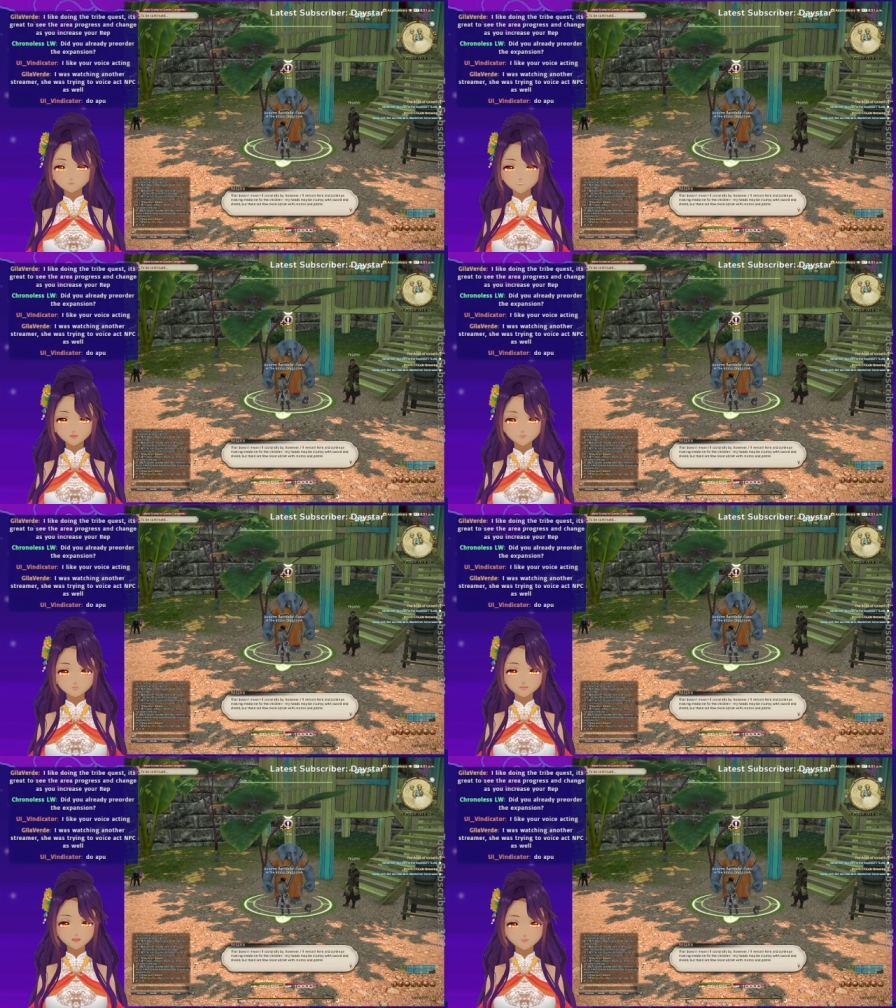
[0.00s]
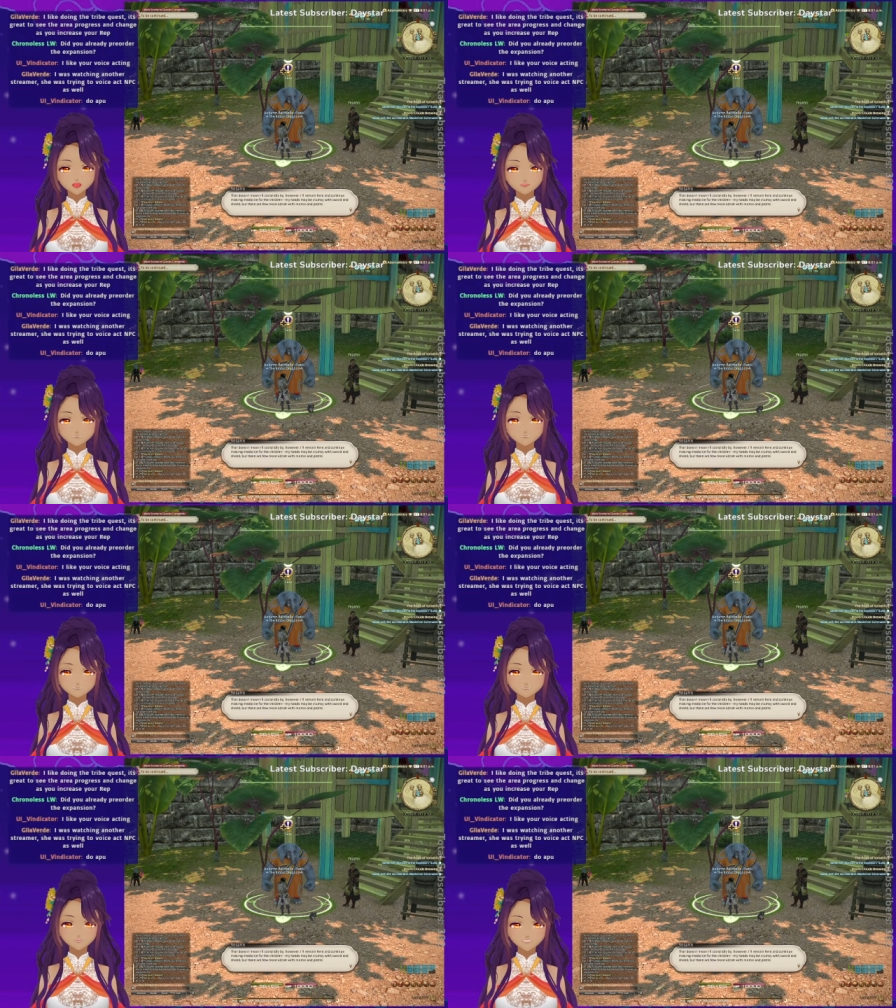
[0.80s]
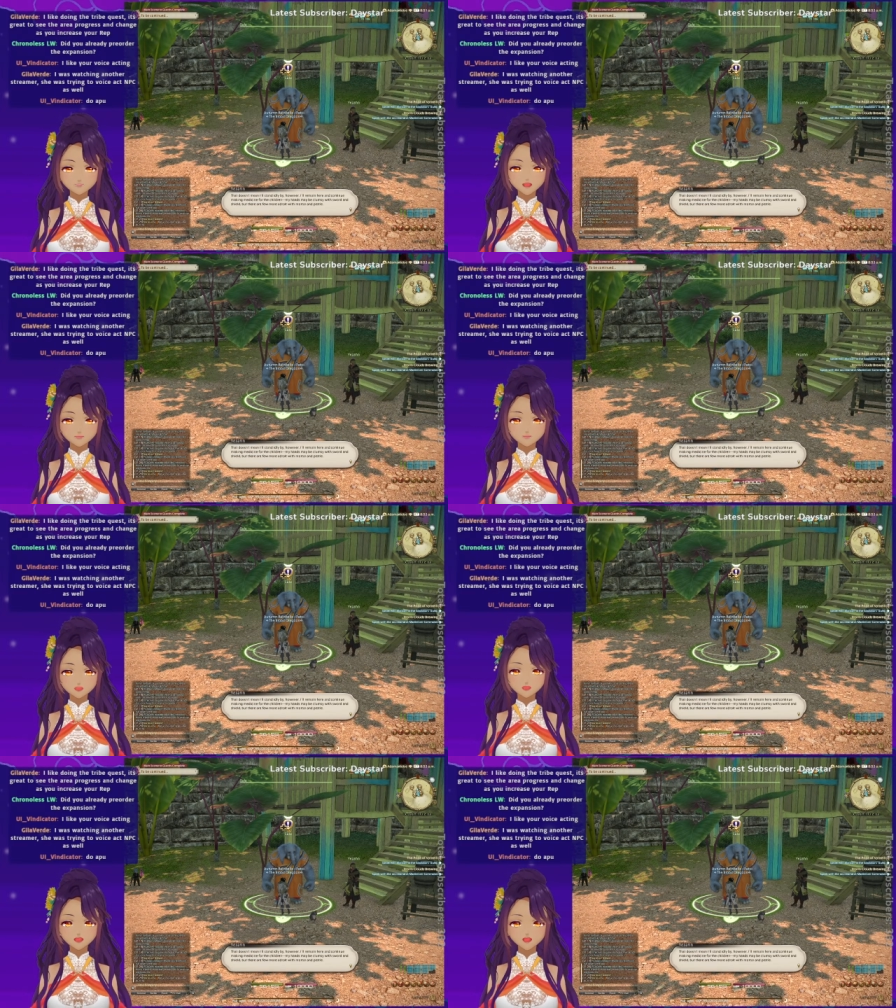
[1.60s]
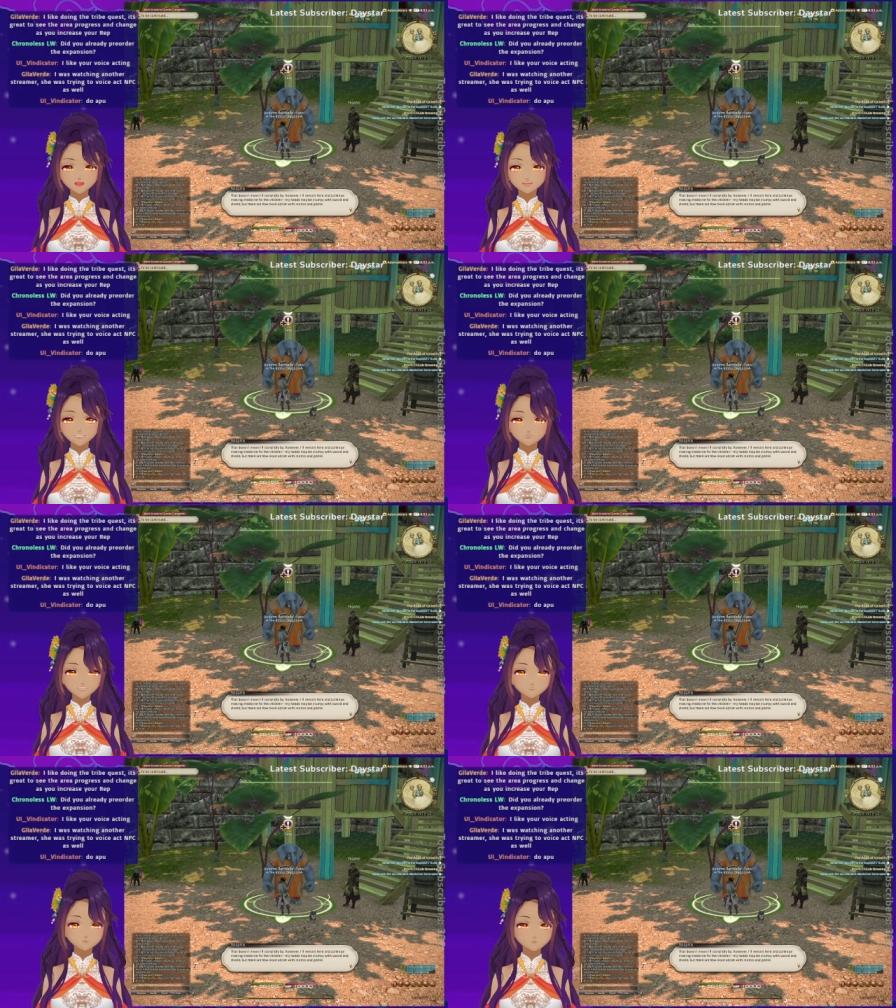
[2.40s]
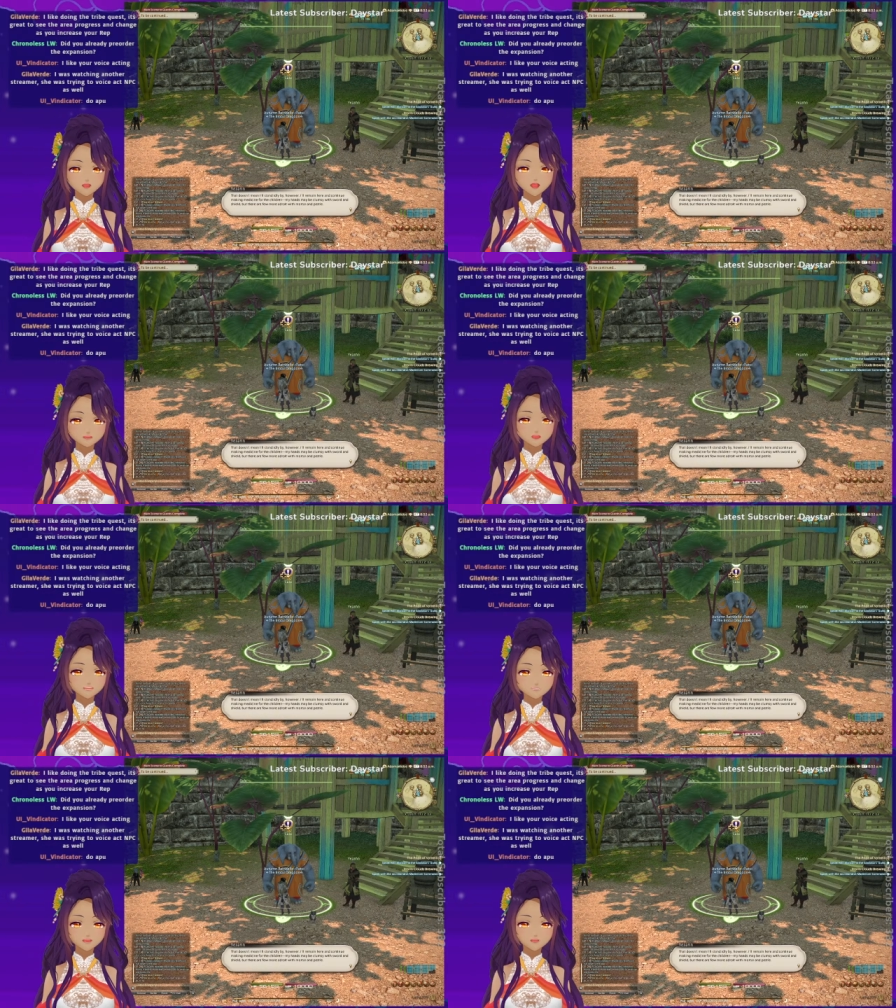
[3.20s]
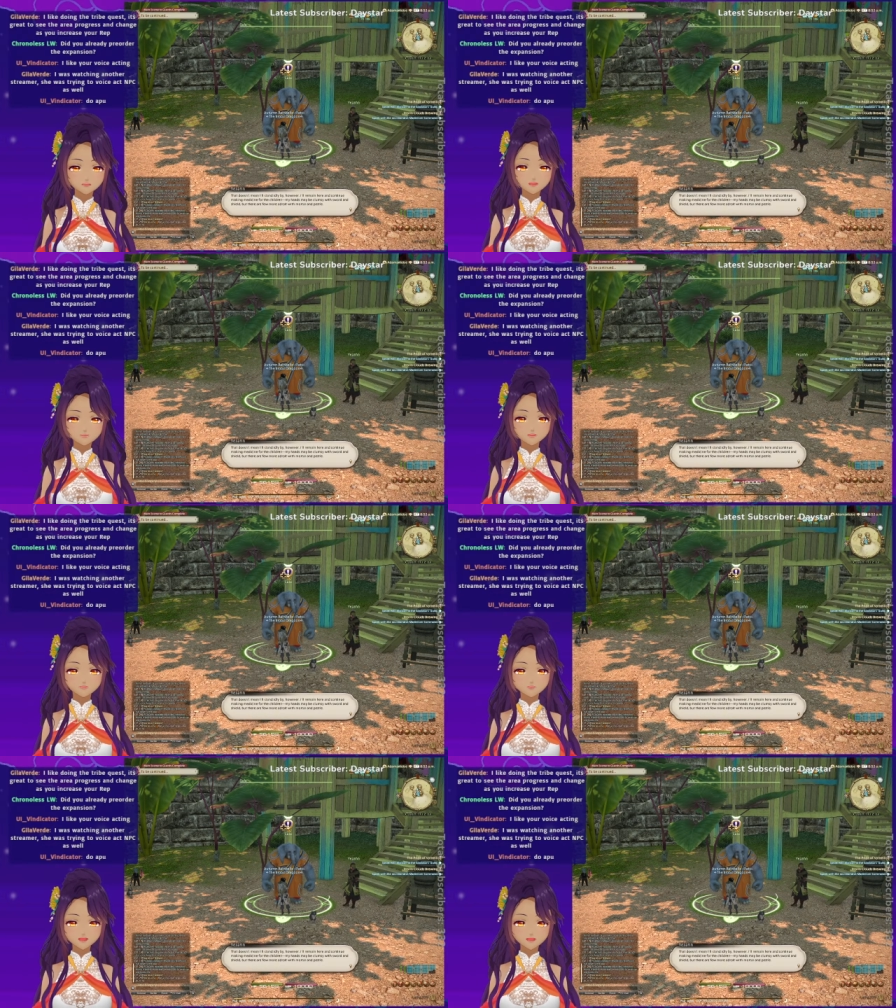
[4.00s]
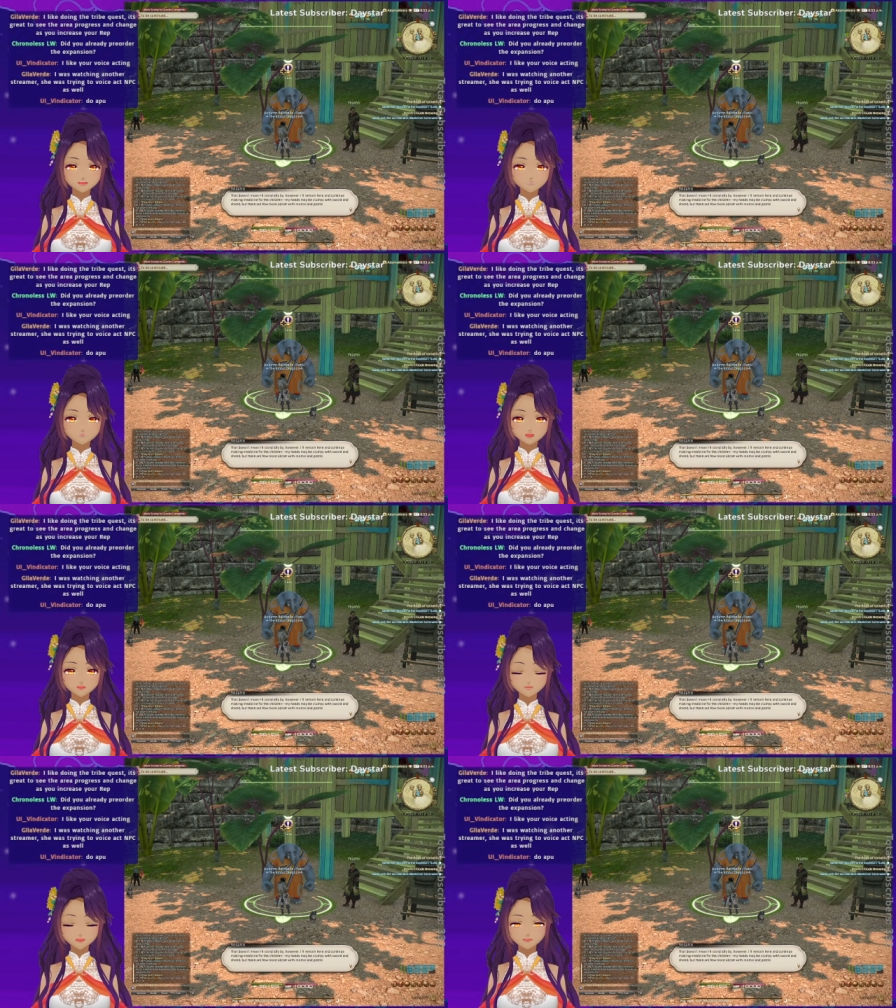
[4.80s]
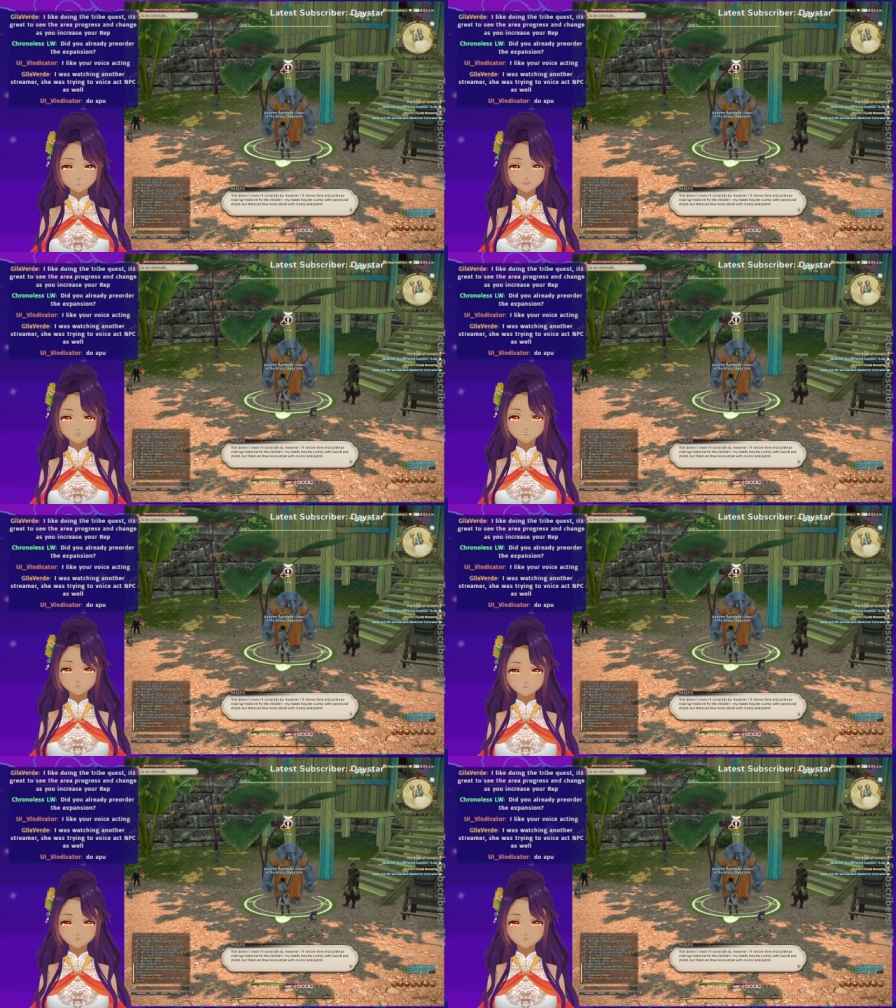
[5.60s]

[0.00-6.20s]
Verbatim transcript: That doesn't mean I'll stand idly by, however. I'll remain here and continue making medicine for the children.